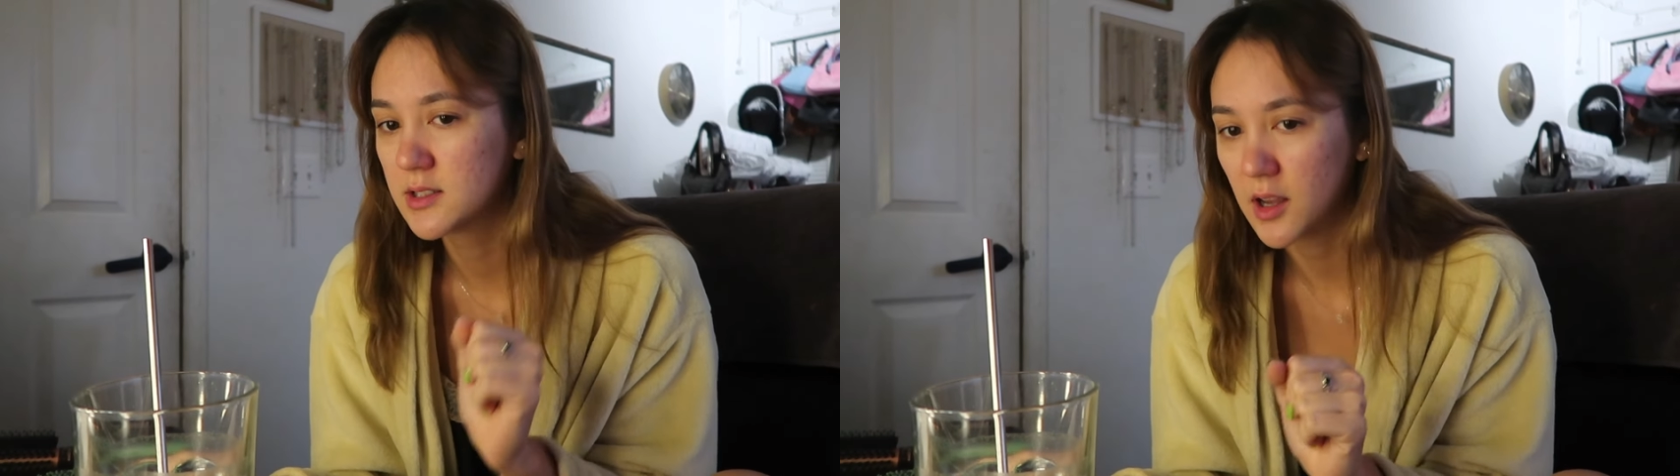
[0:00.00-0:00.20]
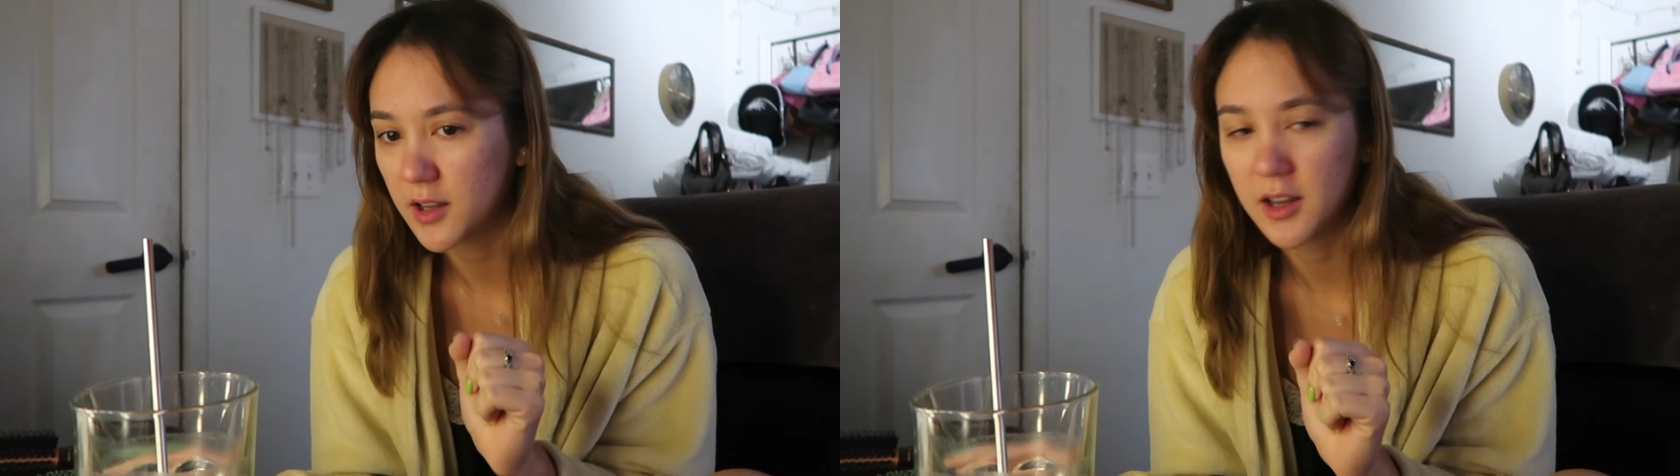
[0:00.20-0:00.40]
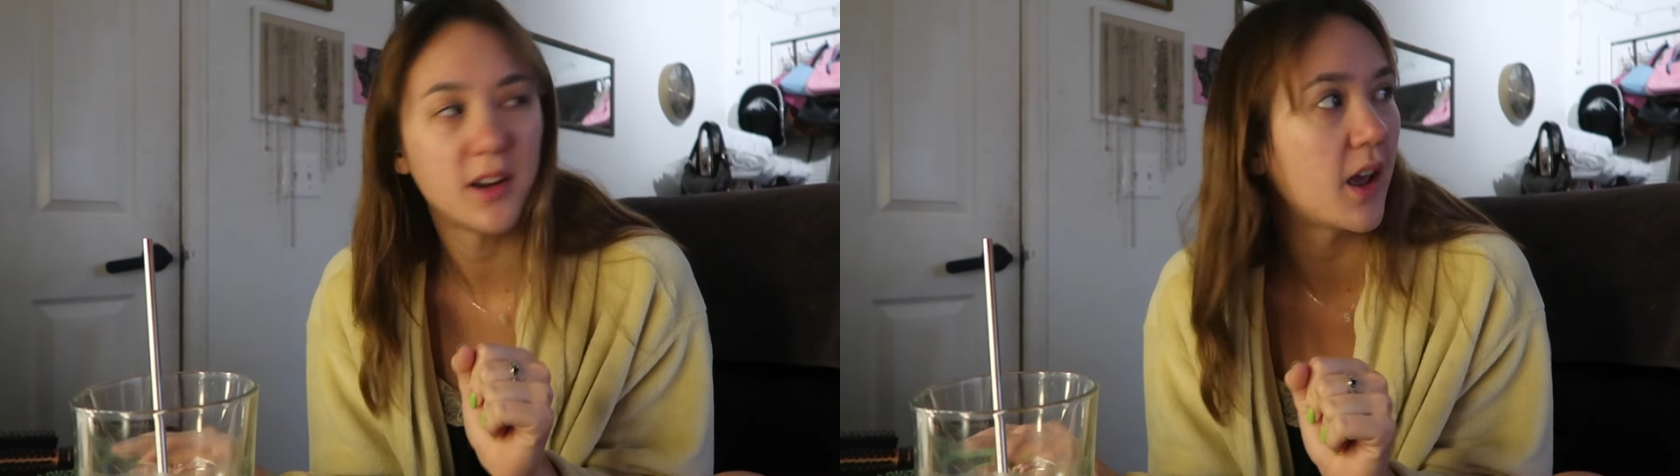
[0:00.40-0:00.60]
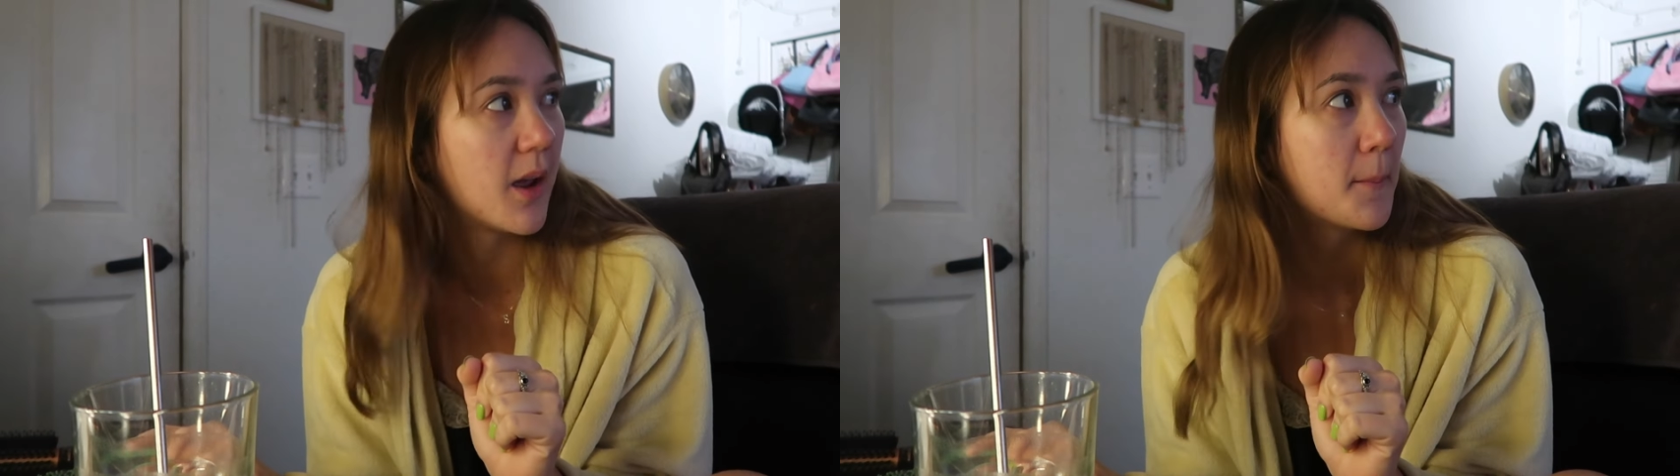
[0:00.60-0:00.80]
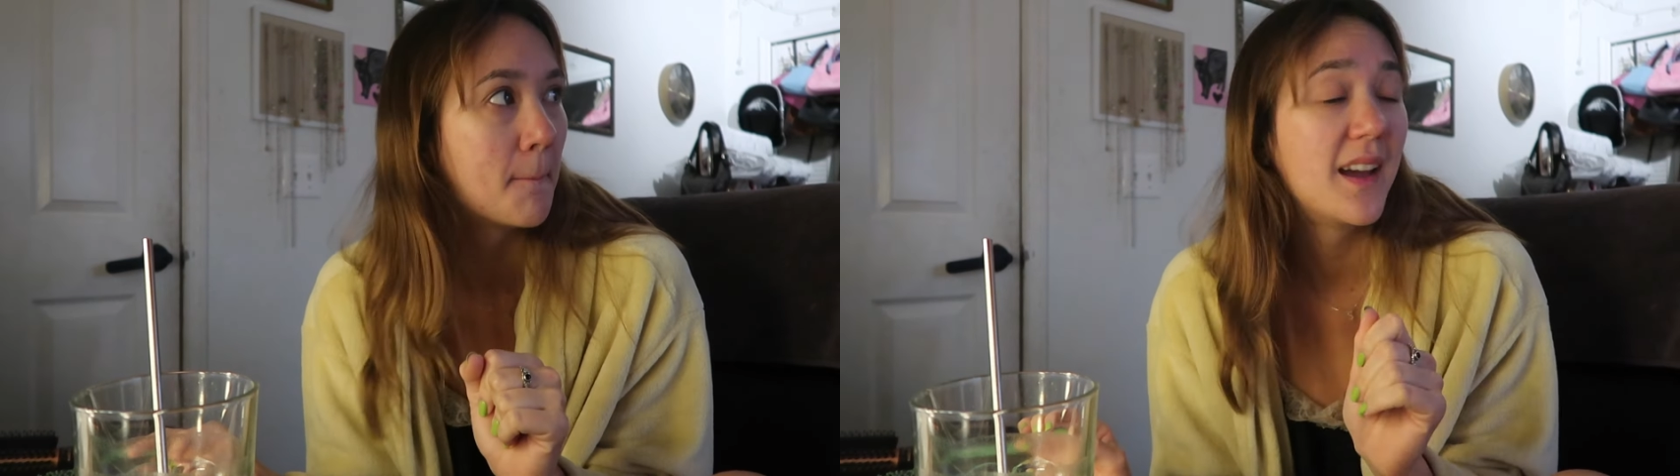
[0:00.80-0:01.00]
sunny
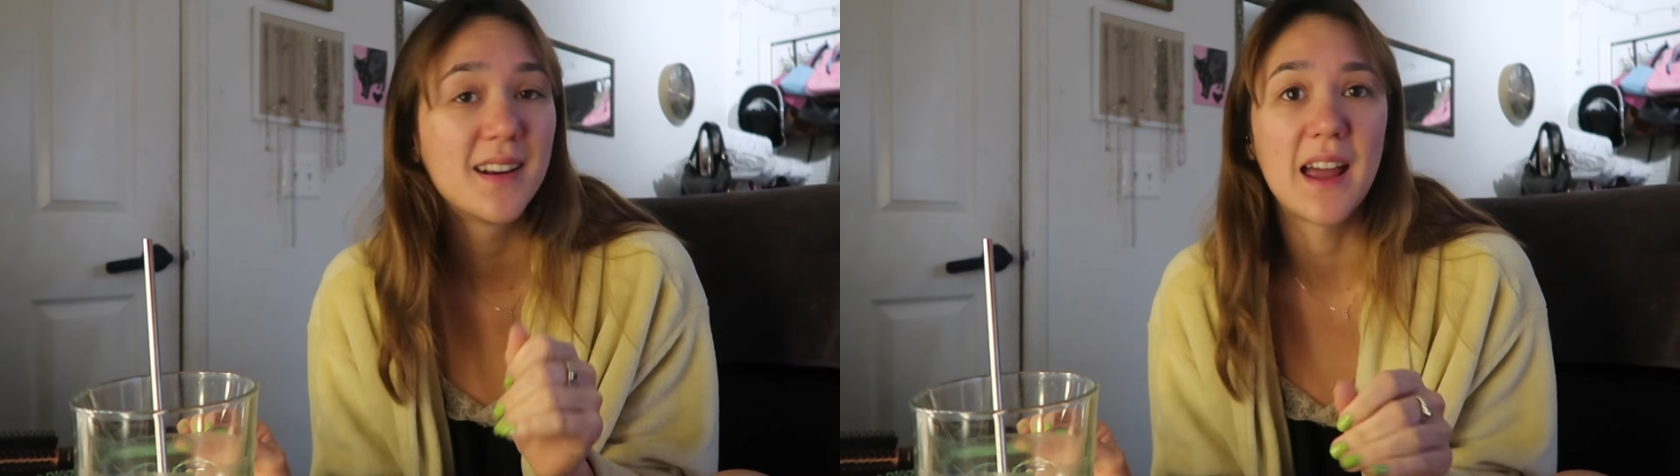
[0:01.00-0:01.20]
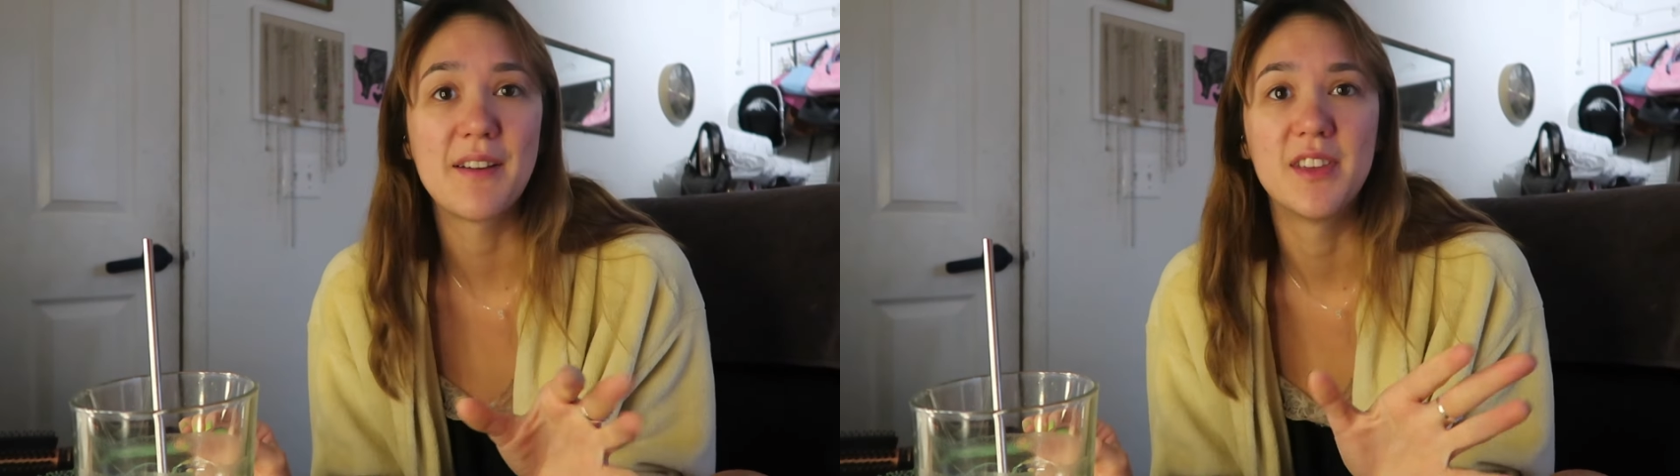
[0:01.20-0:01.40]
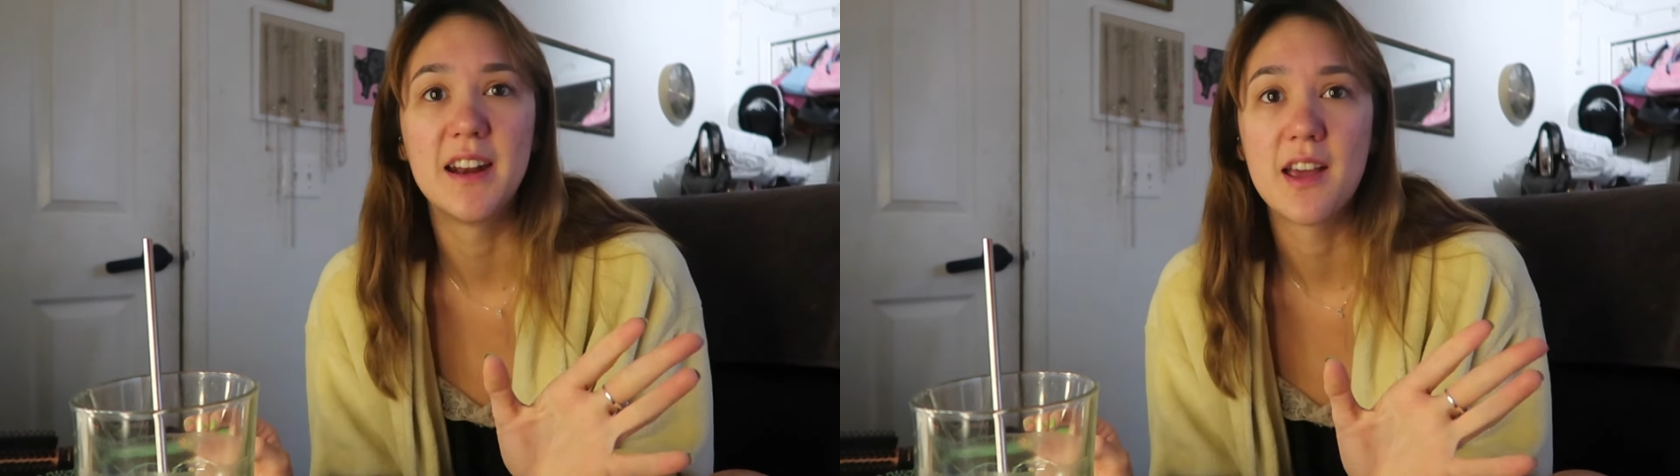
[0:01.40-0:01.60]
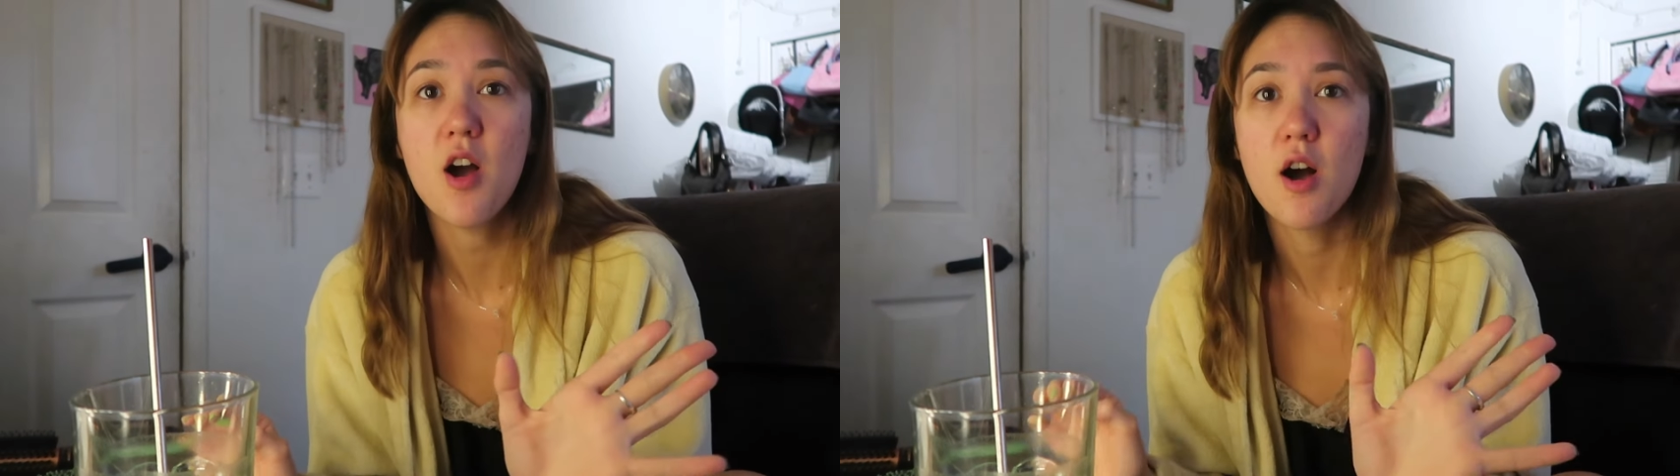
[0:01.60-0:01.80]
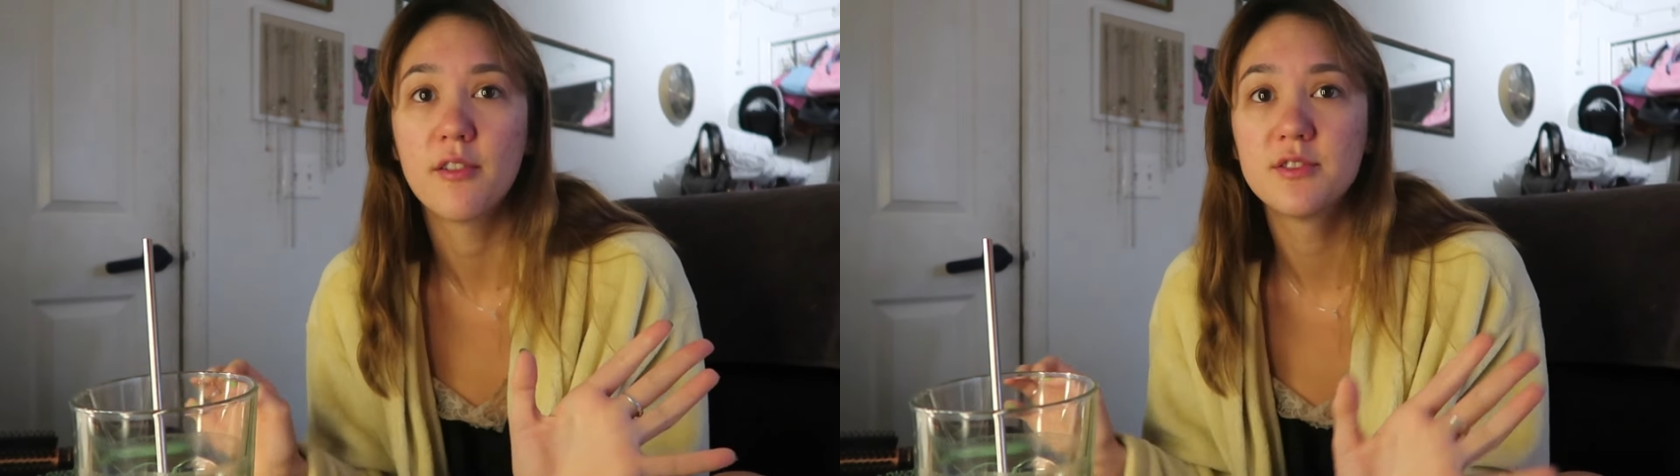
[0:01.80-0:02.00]
day and I have the day
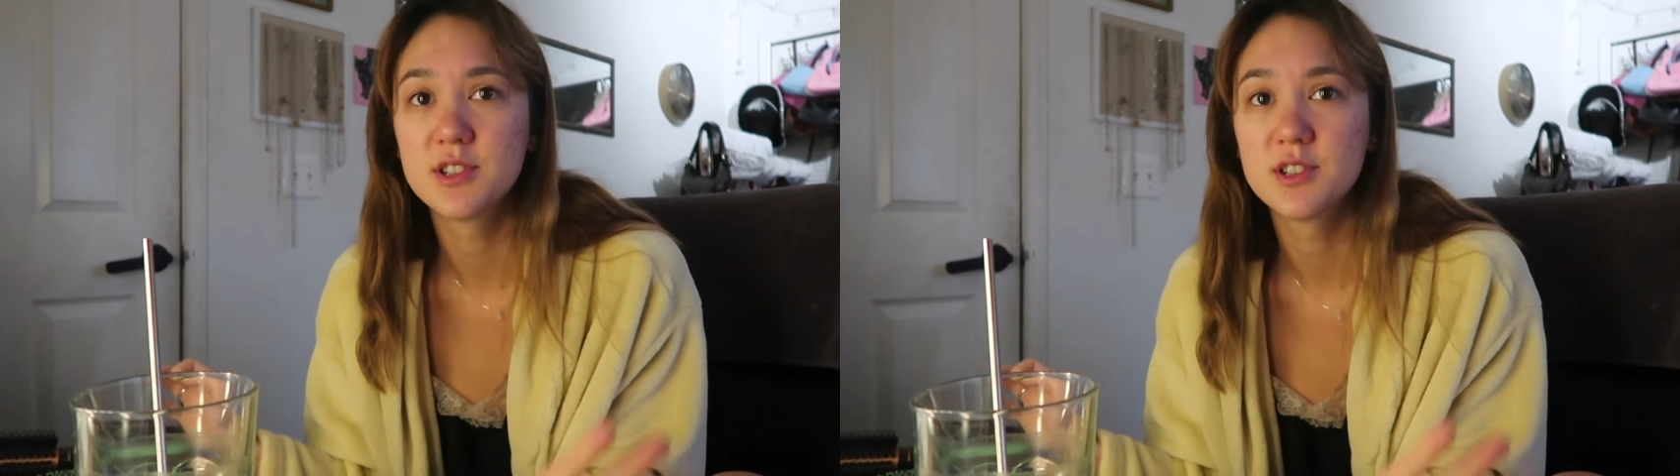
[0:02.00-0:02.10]
off.